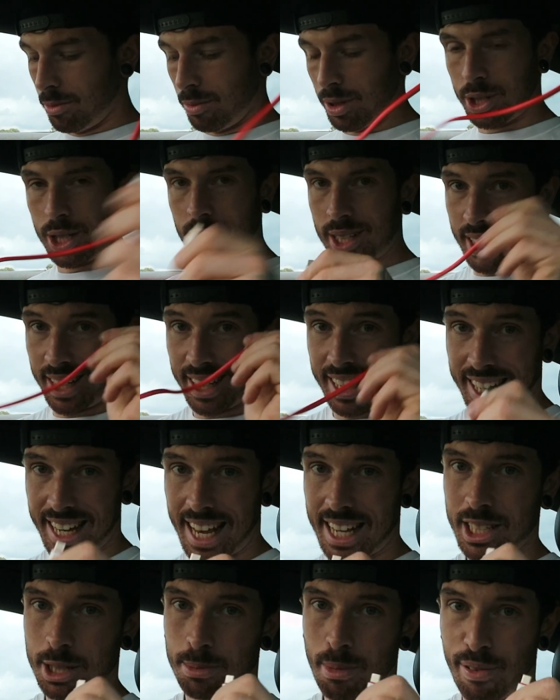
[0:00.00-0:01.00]
which is going to
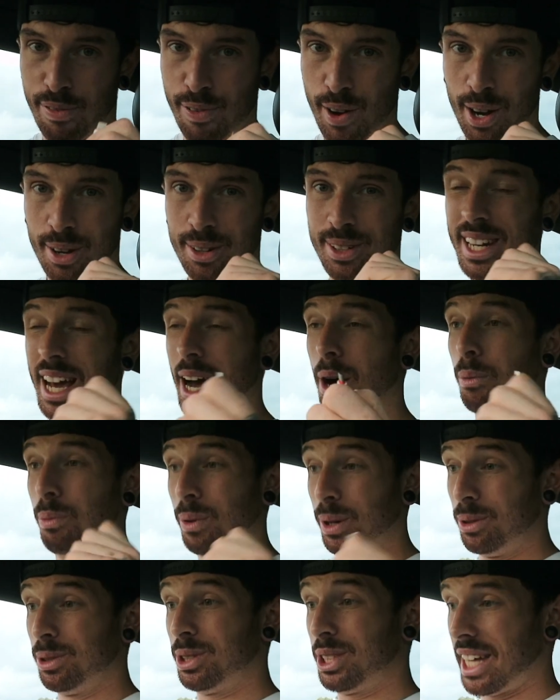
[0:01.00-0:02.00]
connect to my phone. Now,
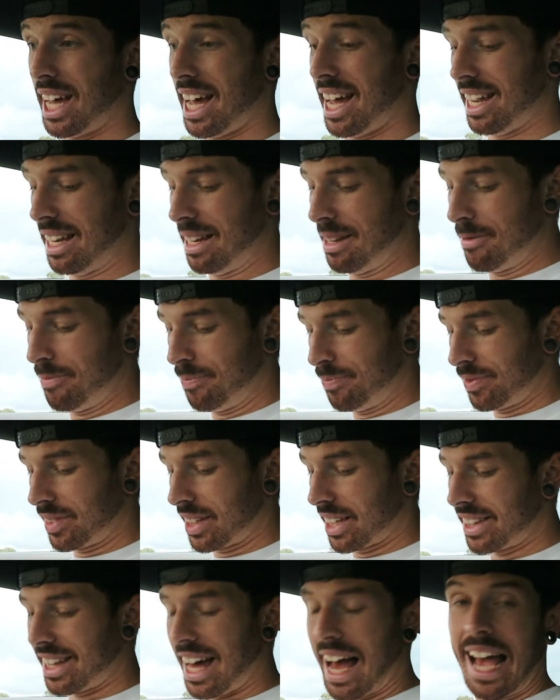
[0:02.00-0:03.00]
we'll say
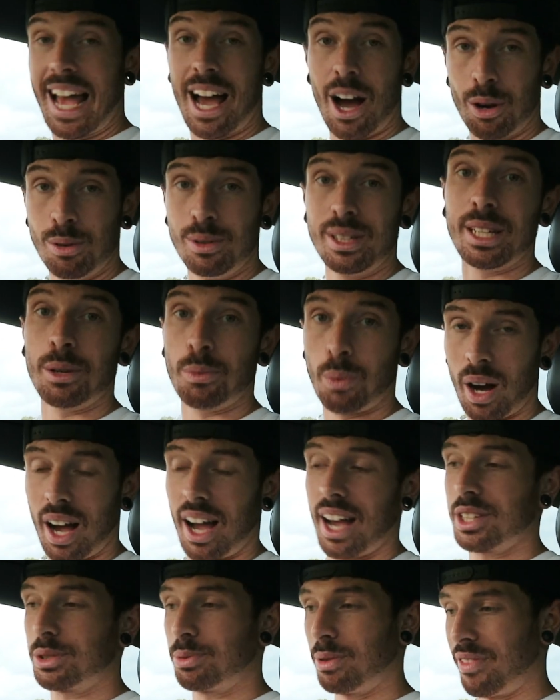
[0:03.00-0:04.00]
that it only
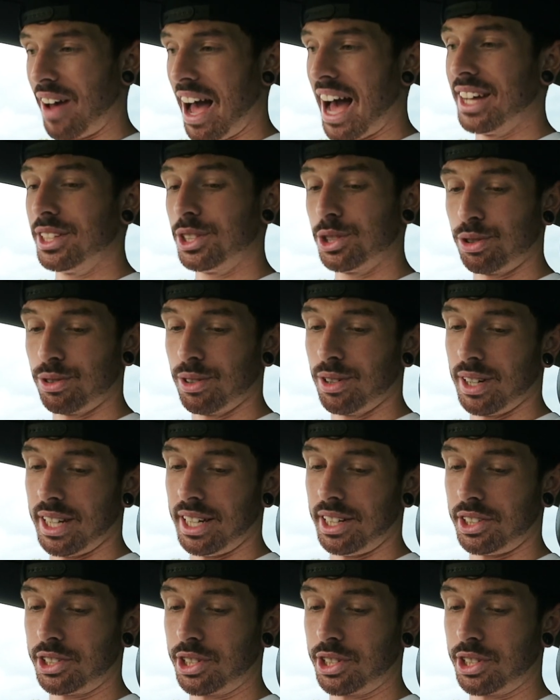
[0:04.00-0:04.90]
works with Android.